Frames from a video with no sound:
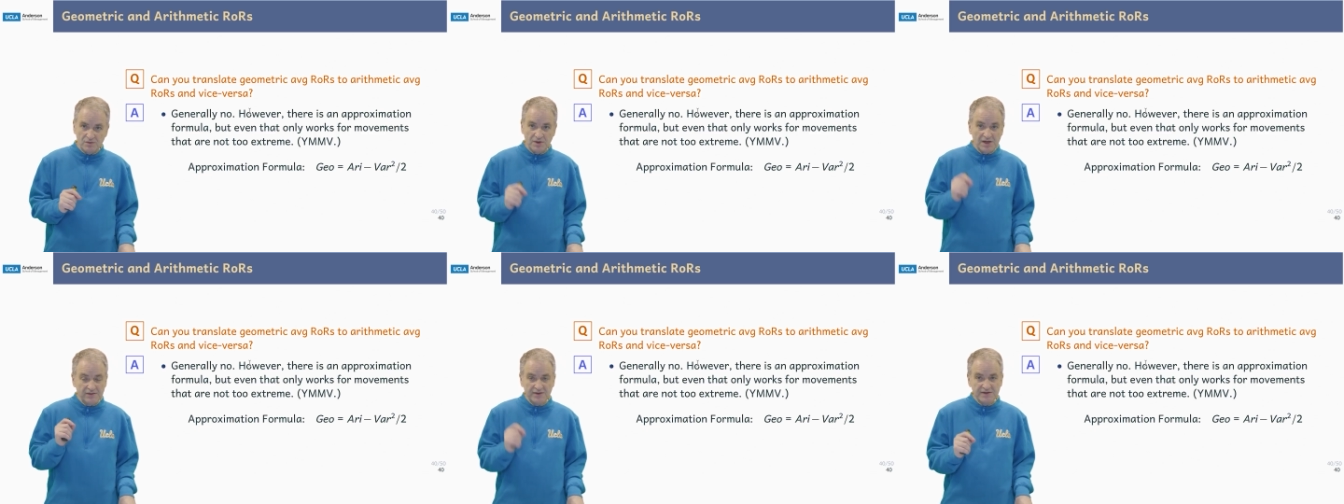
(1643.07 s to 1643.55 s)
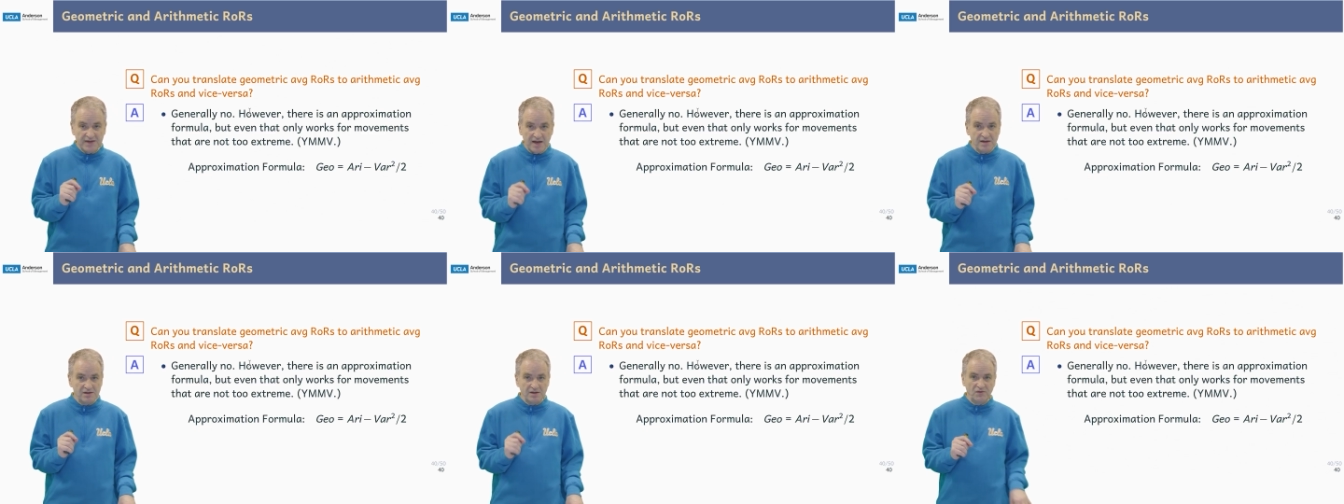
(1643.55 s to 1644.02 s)
Not the
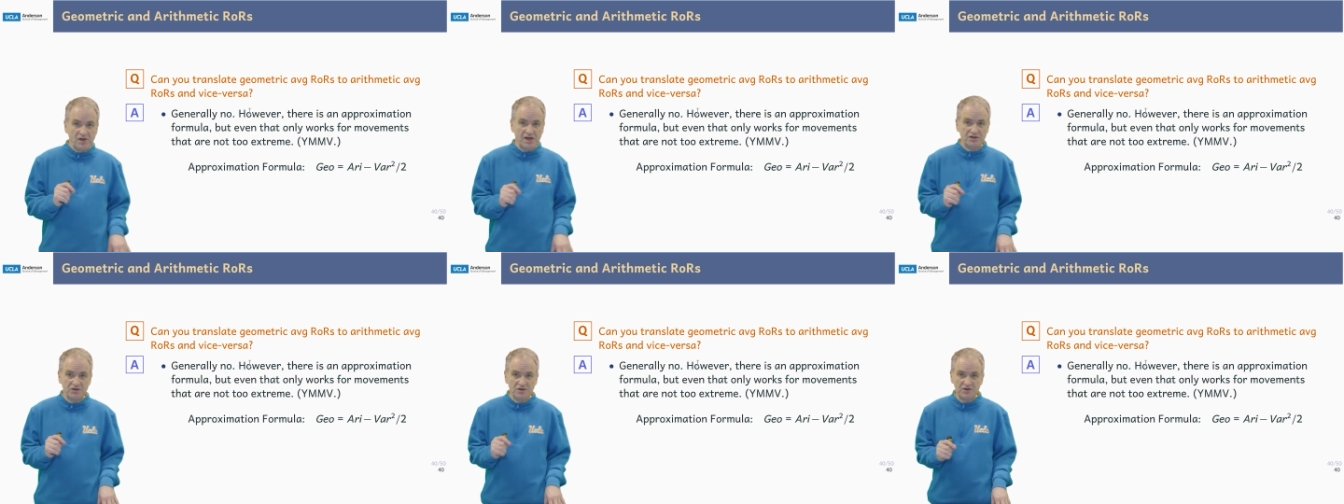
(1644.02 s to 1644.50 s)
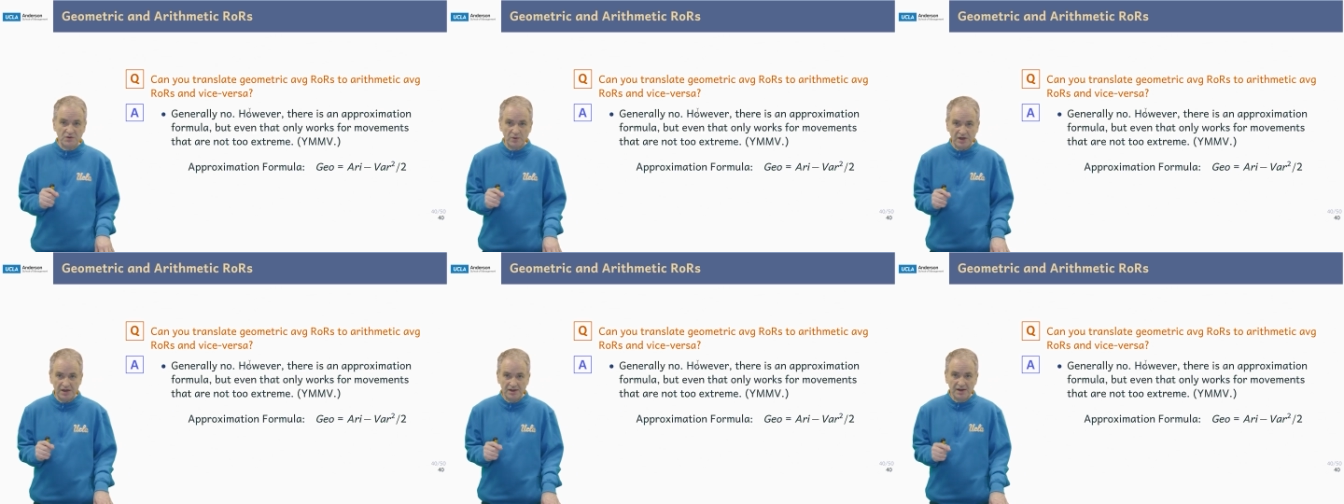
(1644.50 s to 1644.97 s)
standard deviation
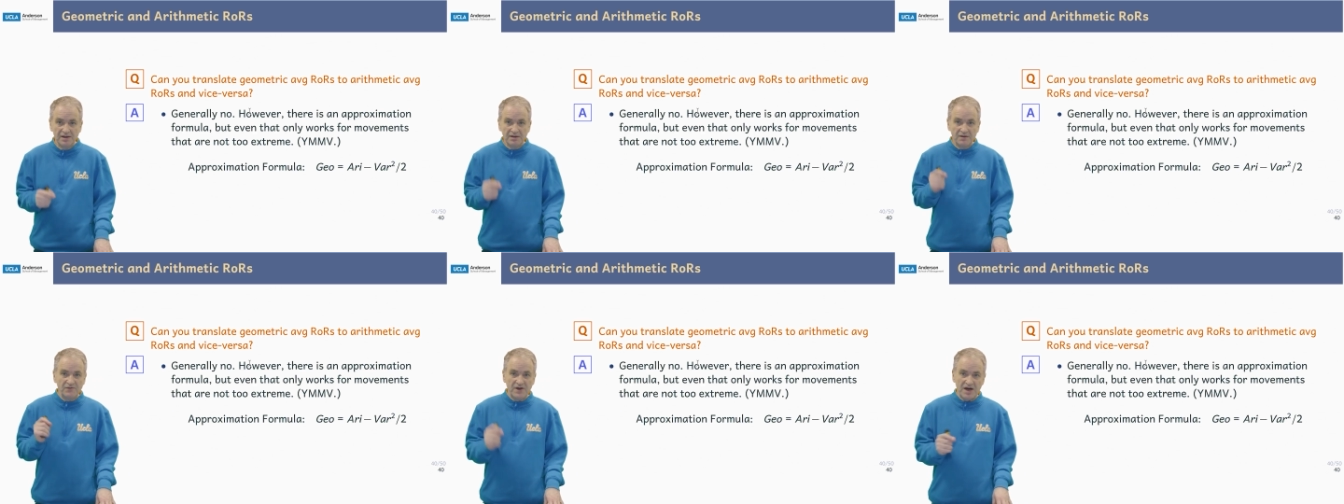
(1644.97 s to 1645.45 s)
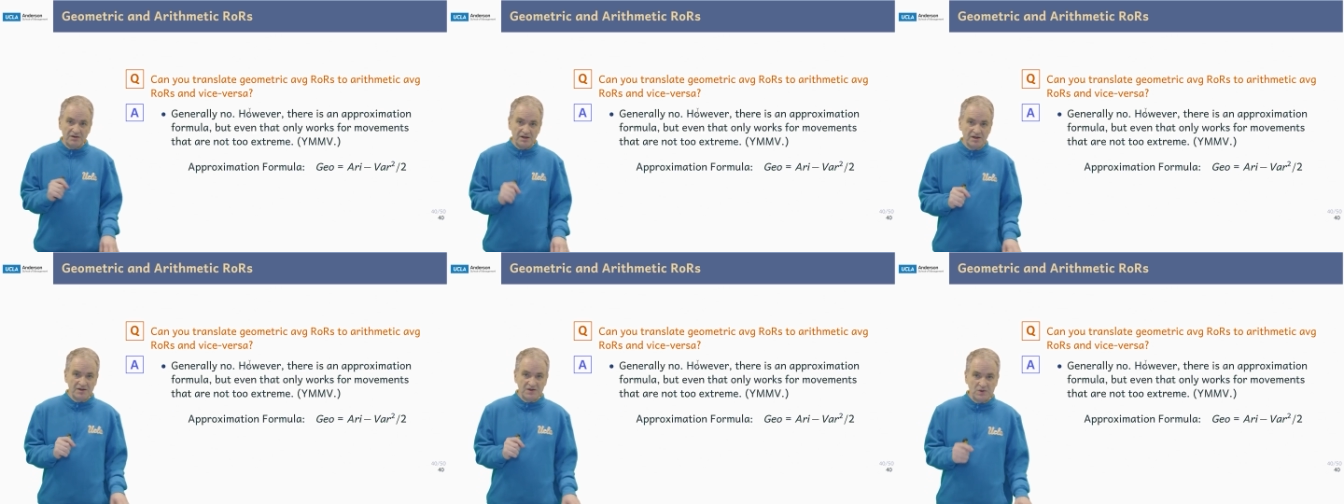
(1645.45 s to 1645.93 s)
squared, the
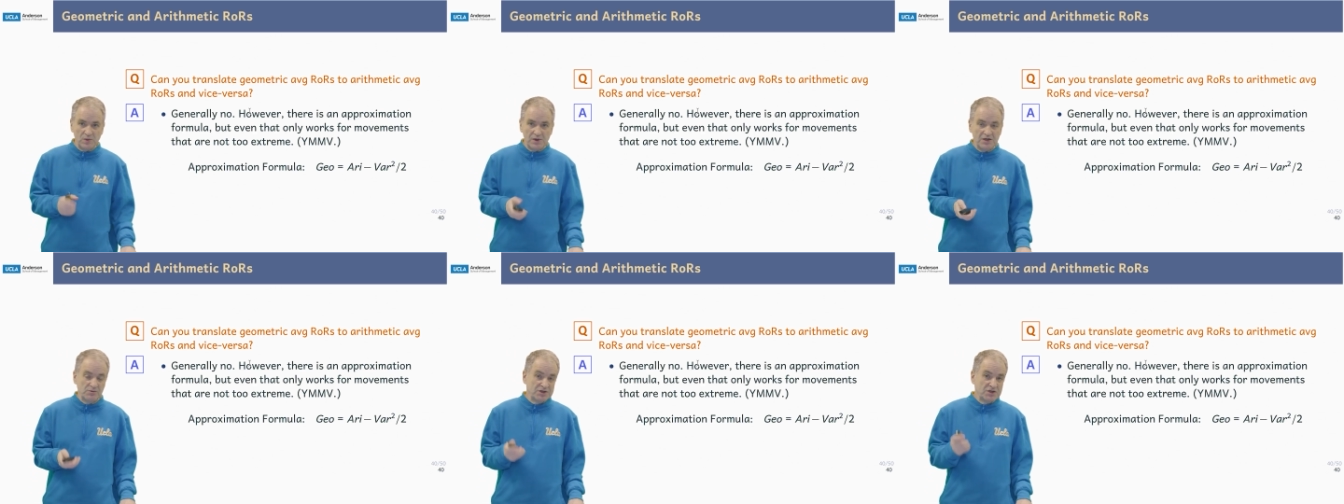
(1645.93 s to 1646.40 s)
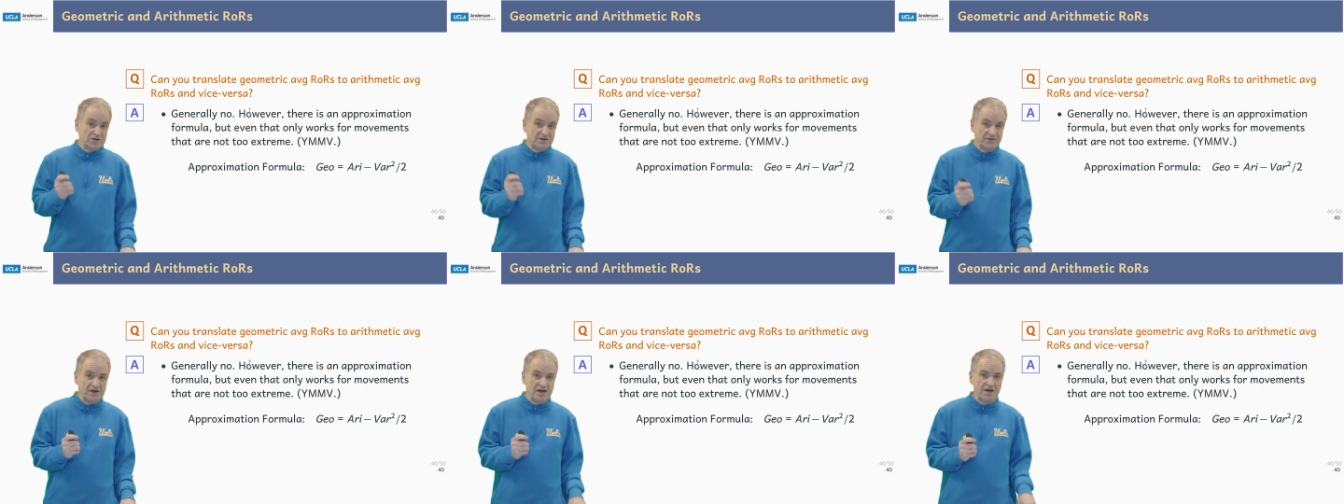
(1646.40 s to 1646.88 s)
variance squared, which is a
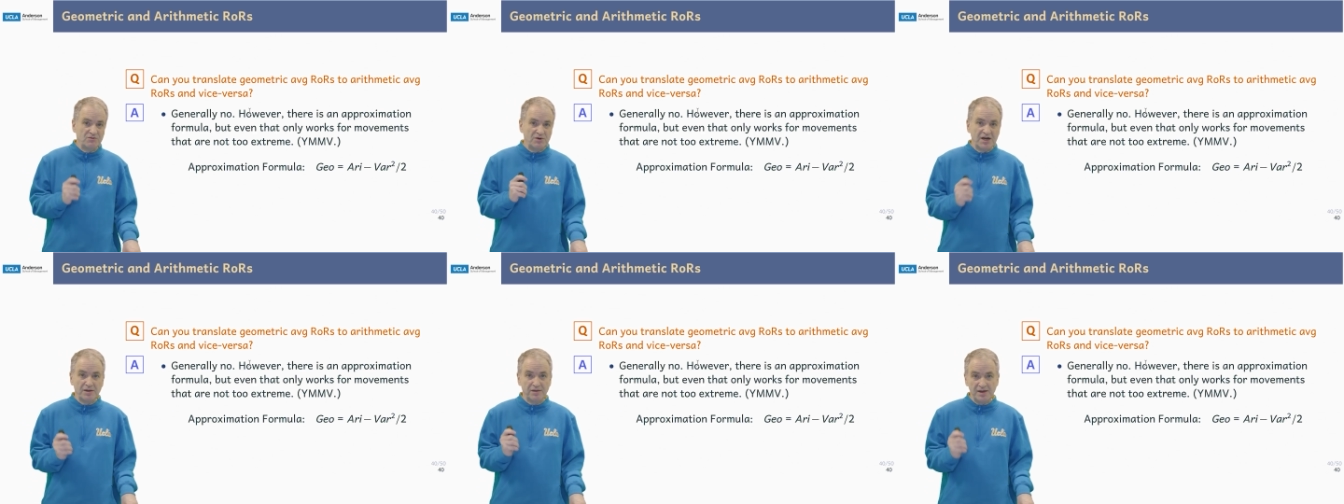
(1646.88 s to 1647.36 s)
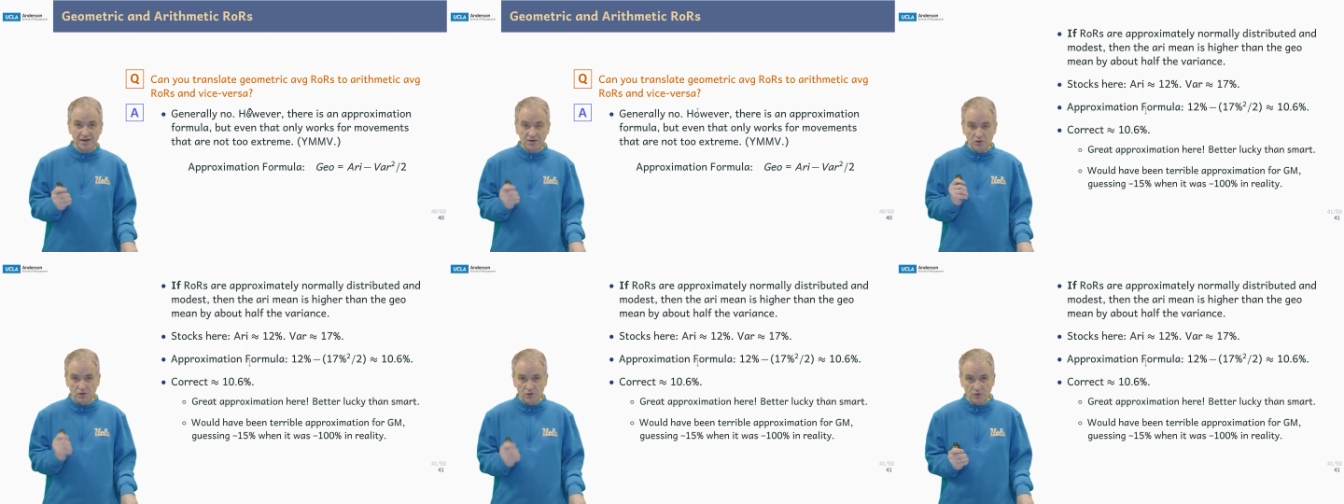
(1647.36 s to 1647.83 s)
very rare thing
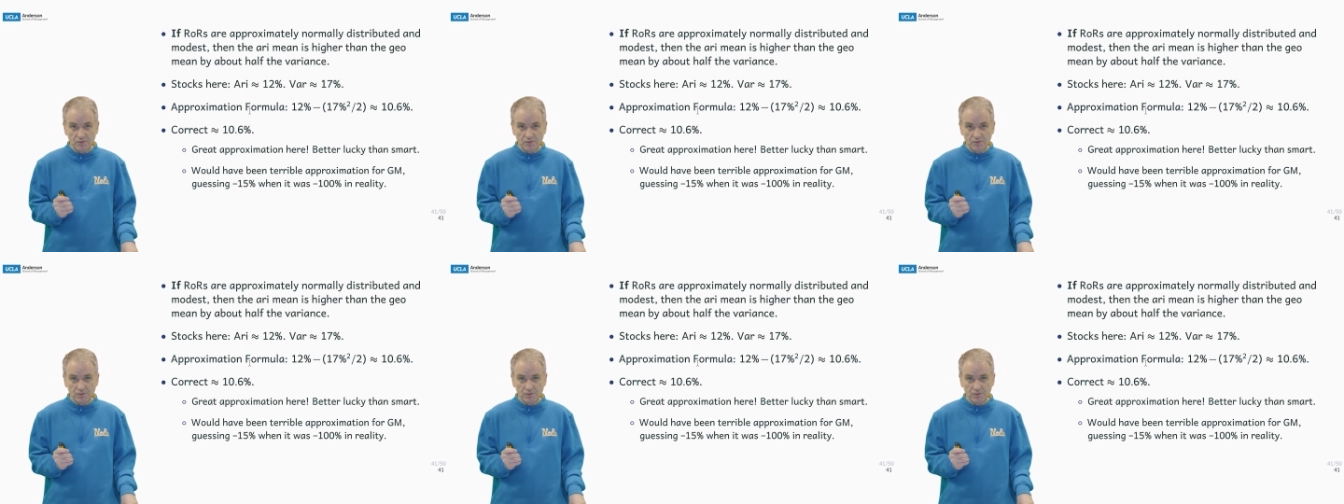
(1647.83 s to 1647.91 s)
to do.